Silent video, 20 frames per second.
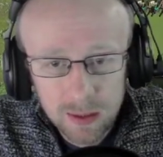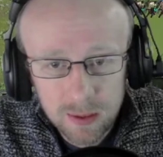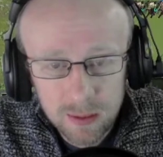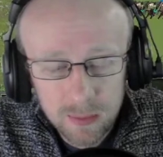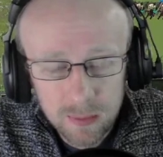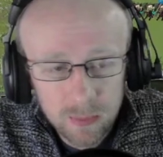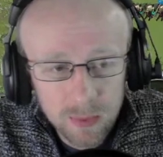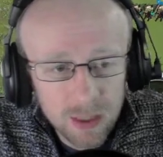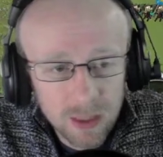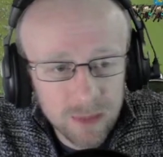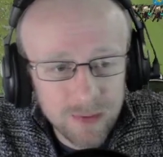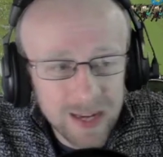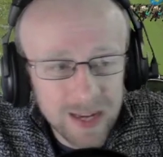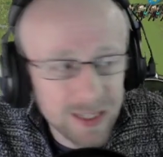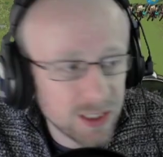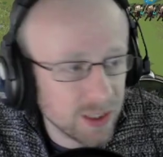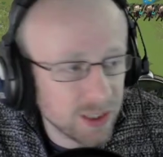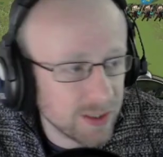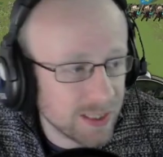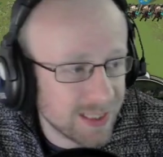We'll
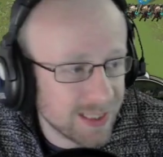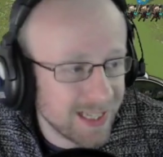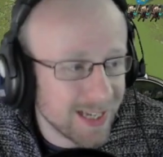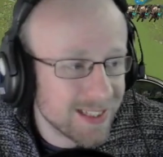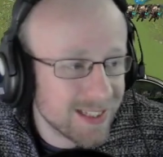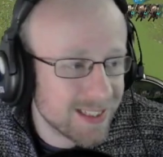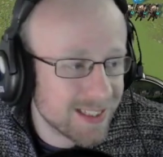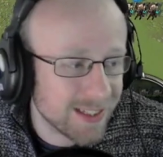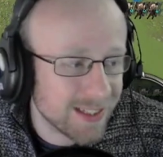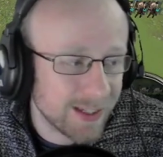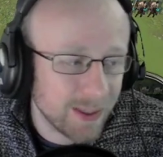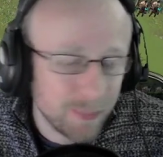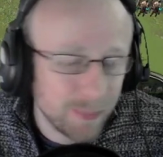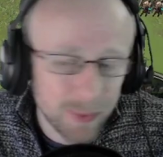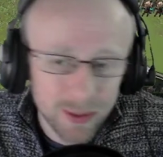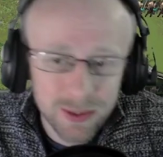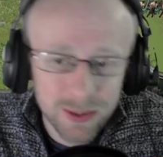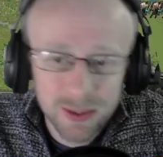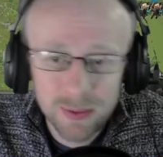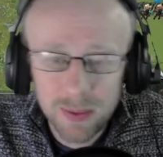advance on the centre
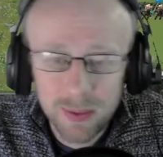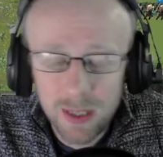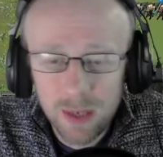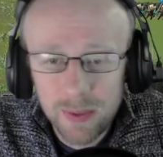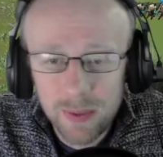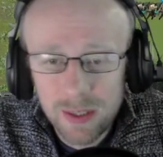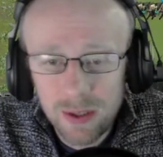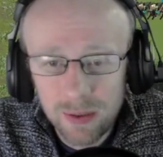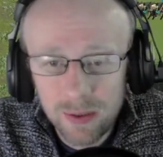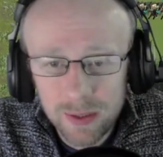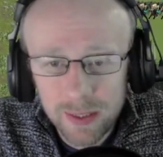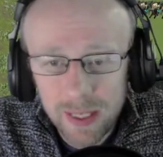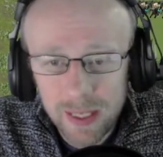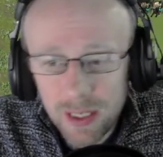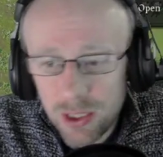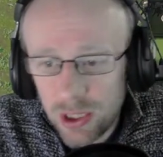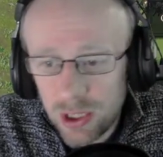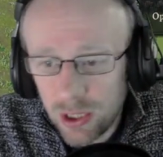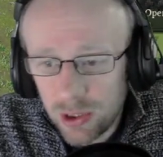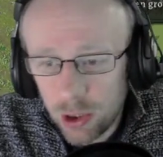because we know we're not going to get
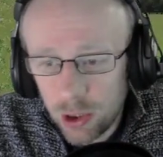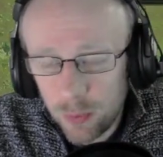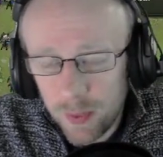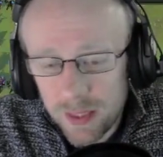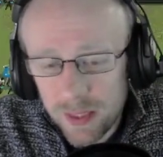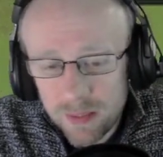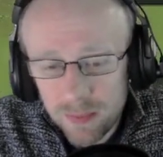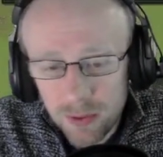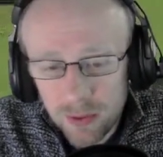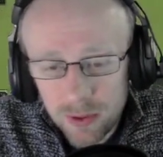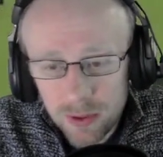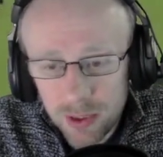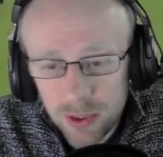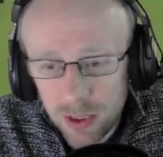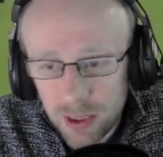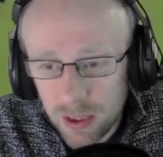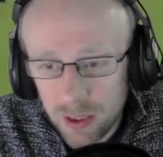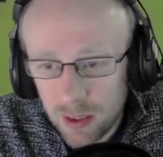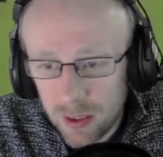shot up as much.